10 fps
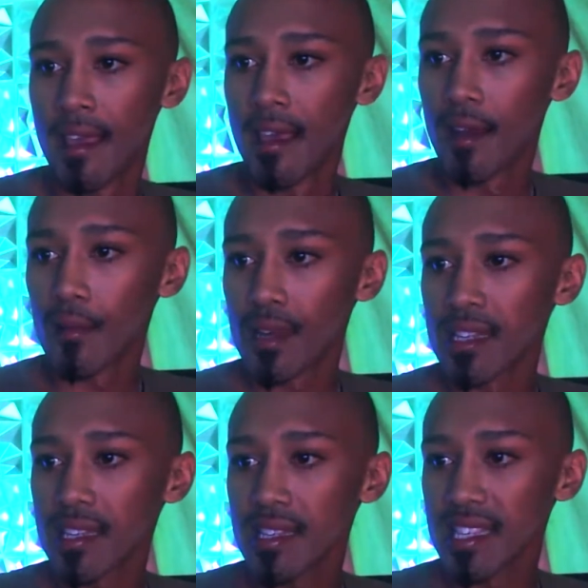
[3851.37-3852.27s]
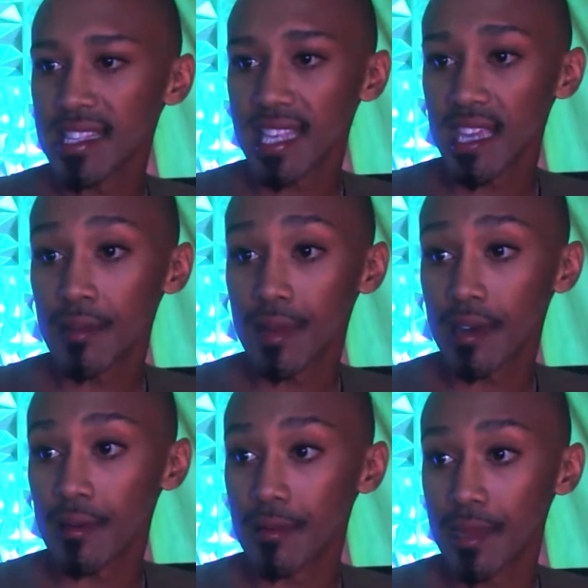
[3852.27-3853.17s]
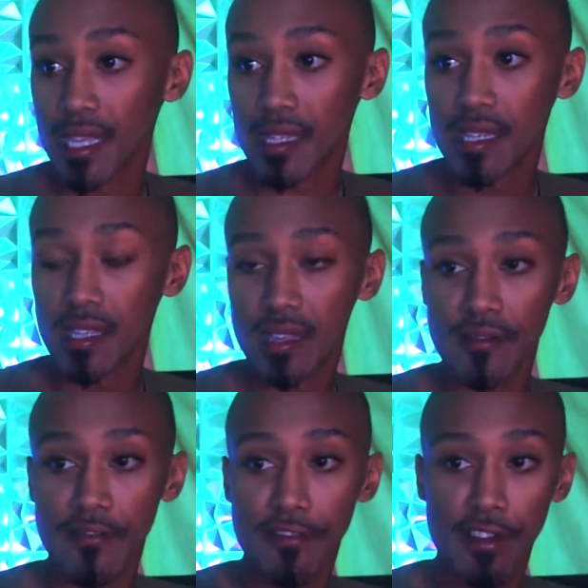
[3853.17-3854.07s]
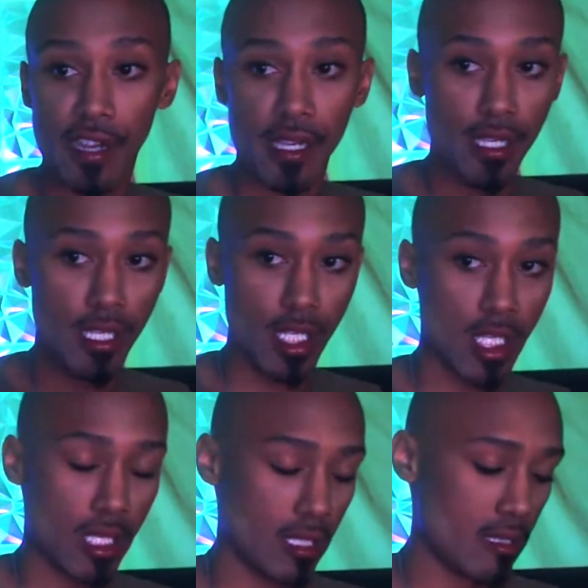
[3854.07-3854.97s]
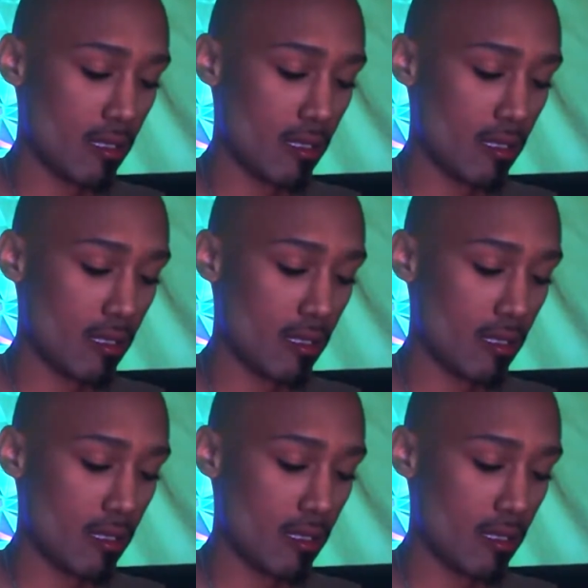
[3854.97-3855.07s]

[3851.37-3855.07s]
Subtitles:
What does he say about me to their friends?